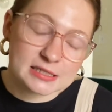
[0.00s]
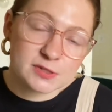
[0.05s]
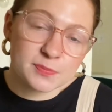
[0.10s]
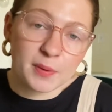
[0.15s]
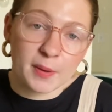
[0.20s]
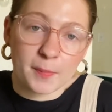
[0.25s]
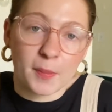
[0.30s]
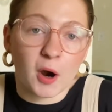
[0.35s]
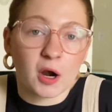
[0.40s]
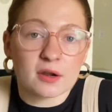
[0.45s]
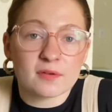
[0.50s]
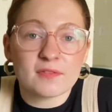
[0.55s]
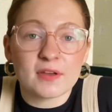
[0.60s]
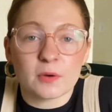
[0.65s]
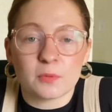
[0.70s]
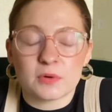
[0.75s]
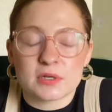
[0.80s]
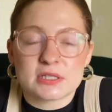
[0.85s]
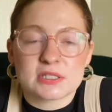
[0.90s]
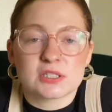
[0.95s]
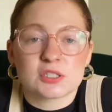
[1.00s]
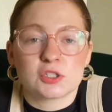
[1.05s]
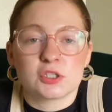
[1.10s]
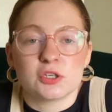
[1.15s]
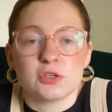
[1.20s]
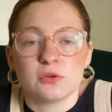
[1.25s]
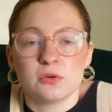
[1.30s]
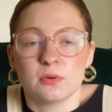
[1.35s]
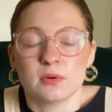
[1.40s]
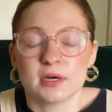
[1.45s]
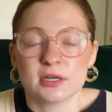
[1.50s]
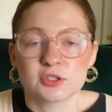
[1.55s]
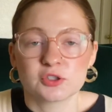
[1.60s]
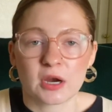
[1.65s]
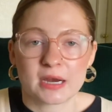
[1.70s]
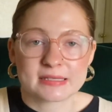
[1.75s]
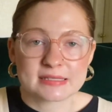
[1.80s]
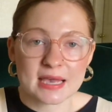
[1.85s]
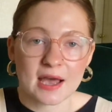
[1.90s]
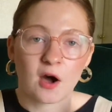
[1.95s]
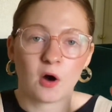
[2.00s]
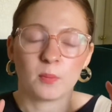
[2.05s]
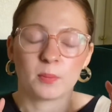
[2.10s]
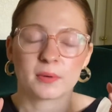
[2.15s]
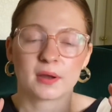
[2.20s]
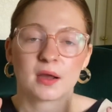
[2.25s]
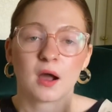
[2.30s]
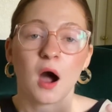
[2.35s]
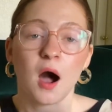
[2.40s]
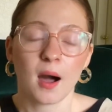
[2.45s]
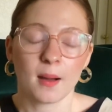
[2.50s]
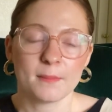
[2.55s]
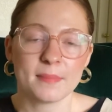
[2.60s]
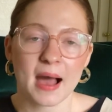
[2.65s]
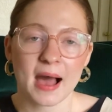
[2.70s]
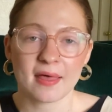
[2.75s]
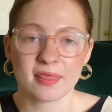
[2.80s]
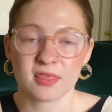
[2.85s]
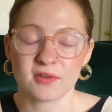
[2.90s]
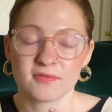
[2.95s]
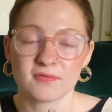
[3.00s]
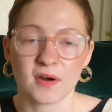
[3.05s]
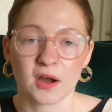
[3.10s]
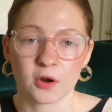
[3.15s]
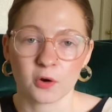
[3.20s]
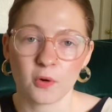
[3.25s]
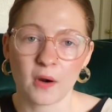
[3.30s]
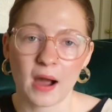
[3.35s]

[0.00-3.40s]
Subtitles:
but part of it was to try to help combat the fungal